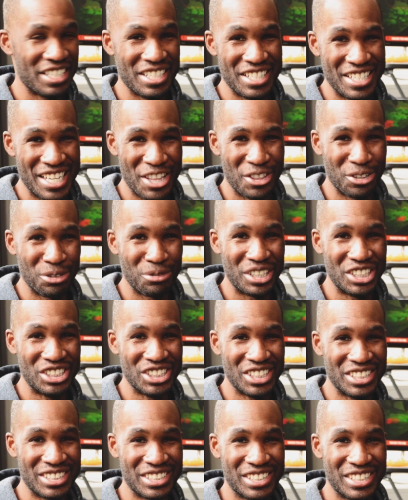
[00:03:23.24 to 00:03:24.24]
nether
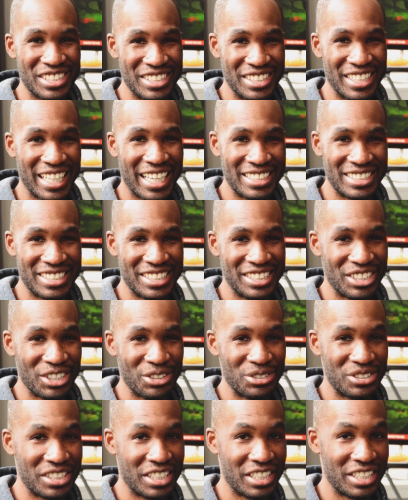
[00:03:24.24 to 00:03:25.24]
regions nice and
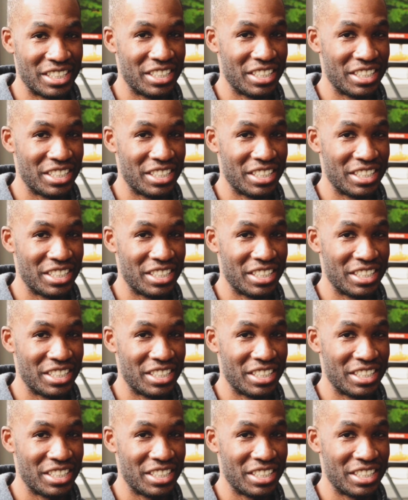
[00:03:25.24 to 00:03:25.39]
toasty,